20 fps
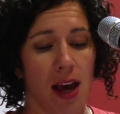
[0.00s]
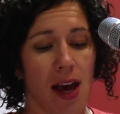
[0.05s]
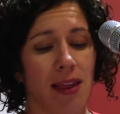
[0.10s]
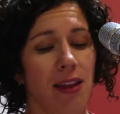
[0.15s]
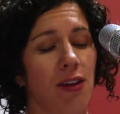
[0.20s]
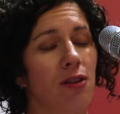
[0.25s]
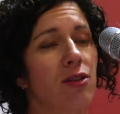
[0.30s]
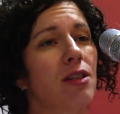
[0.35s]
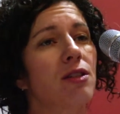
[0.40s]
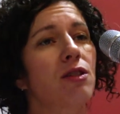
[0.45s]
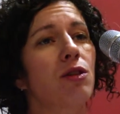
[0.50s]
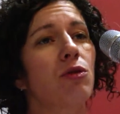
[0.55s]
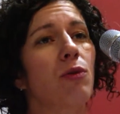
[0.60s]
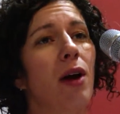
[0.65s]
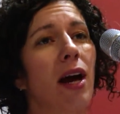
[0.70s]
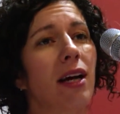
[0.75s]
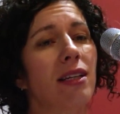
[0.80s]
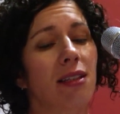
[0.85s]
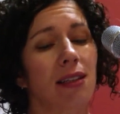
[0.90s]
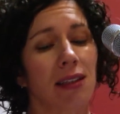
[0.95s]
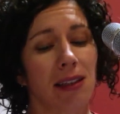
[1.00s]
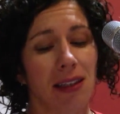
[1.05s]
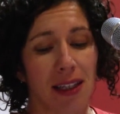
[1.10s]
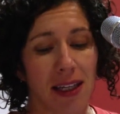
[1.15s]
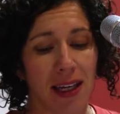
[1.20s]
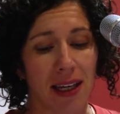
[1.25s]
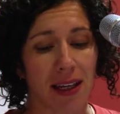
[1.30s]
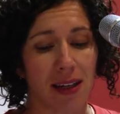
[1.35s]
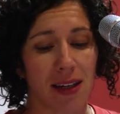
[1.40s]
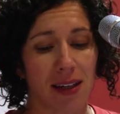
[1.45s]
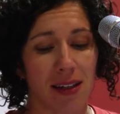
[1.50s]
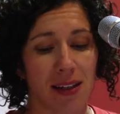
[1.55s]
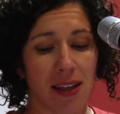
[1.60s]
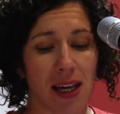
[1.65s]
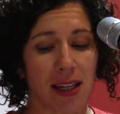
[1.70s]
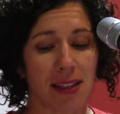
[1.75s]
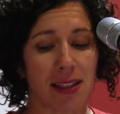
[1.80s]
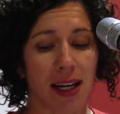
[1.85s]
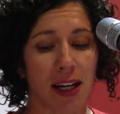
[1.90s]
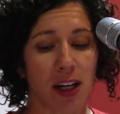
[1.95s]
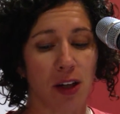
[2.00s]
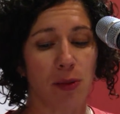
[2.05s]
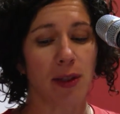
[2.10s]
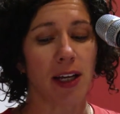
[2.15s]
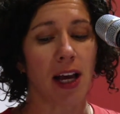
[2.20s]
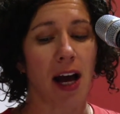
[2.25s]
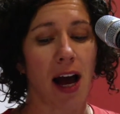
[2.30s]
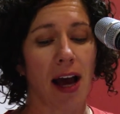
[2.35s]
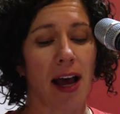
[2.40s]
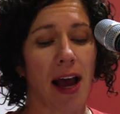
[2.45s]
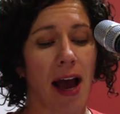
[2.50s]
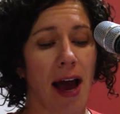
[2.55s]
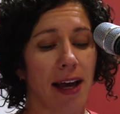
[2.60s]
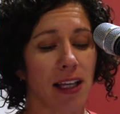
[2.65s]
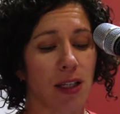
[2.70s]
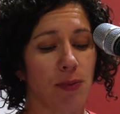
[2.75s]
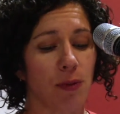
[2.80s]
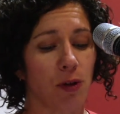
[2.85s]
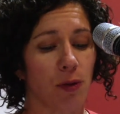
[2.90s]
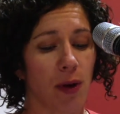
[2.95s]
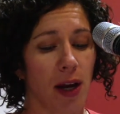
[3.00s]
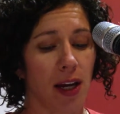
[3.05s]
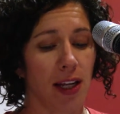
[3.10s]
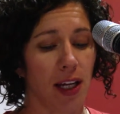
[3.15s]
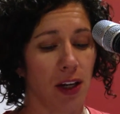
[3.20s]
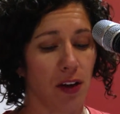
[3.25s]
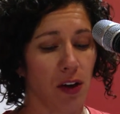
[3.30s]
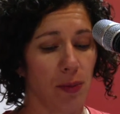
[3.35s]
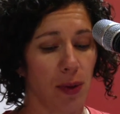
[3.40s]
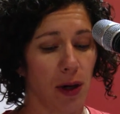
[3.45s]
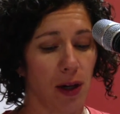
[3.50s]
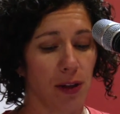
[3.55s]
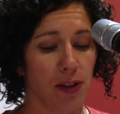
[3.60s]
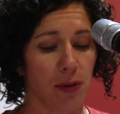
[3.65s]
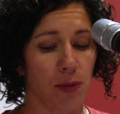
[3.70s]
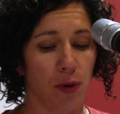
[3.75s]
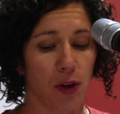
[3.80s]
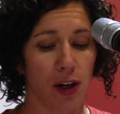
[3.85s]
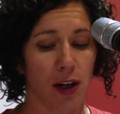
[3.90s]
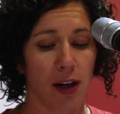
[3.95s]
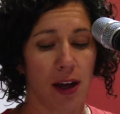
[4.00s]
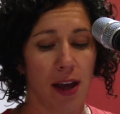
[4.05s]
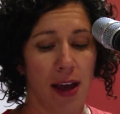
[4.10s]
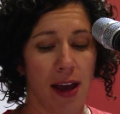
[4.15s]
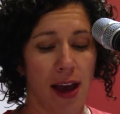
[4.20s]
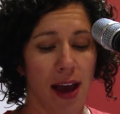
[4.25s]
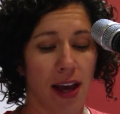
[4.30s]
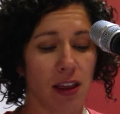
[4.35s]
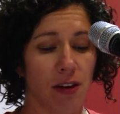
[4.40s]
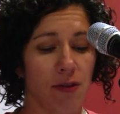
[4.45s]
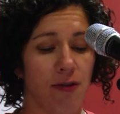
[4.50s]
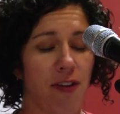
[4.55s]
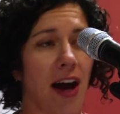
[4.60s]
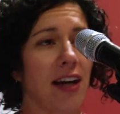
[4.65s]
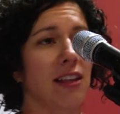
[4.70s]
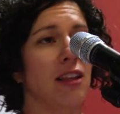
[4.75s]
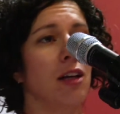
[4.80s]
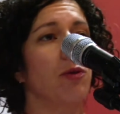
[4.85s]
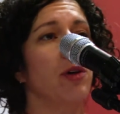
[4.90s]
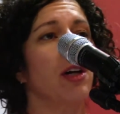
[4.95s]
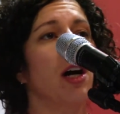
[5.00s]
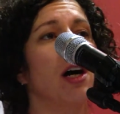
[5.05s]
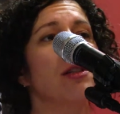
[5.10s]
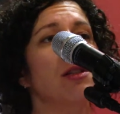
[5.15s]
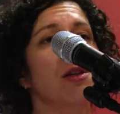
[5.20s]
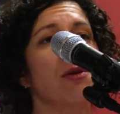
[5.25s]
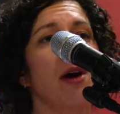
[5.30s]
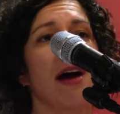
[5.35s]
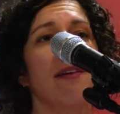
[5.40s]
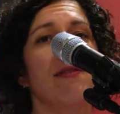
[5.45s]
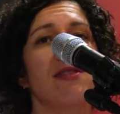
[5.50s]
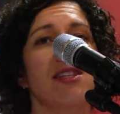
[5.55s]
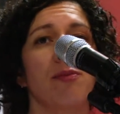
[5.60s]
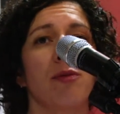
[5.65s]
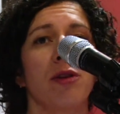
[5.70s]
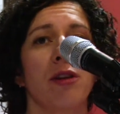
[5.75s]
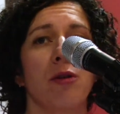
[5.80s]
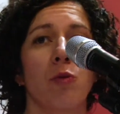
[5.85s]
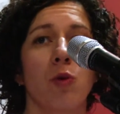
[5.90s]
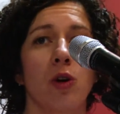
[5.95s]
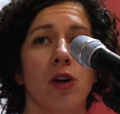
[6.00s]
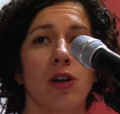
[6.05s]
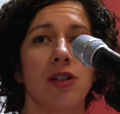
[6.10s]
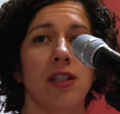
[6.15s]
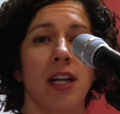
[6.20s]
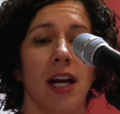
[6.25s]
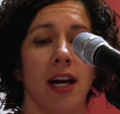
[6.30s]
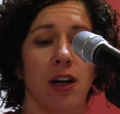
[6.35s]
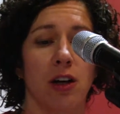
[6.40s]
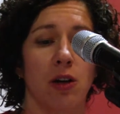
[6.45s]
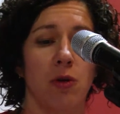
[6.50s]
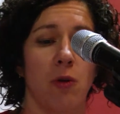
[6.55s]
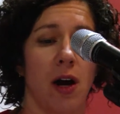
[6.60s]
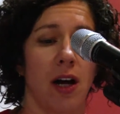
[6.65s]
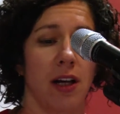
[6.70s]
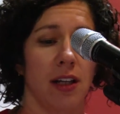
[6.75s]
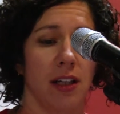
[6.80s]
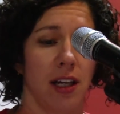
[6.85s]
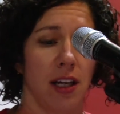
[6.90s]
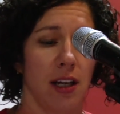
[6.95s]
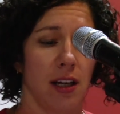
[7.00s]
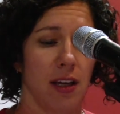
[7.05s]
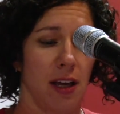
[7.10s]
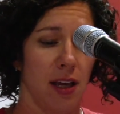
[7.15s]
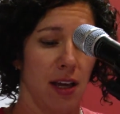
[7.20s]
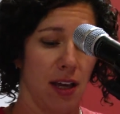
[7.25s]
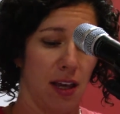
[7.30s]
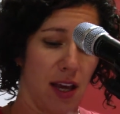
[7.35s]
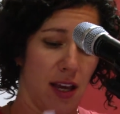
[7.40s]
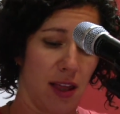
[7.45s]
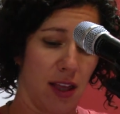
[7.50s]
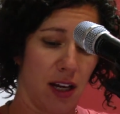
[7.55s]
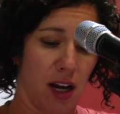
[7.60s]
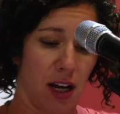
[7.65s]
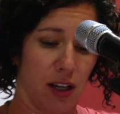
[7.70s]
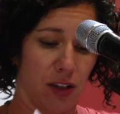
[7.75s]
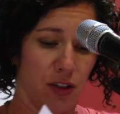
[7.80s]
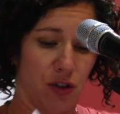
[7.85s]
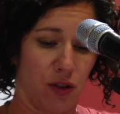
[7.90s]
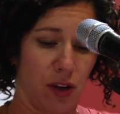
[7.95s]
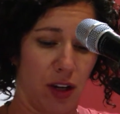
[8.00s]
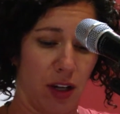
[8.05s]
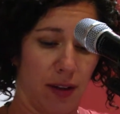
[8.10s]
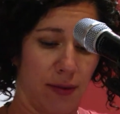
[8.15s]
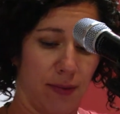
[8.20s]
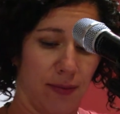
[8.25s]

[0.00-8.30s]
And there's a direct link to that terribly high asthma rate here in Baltimore and the fact that we also have some of the worst air quality in the country.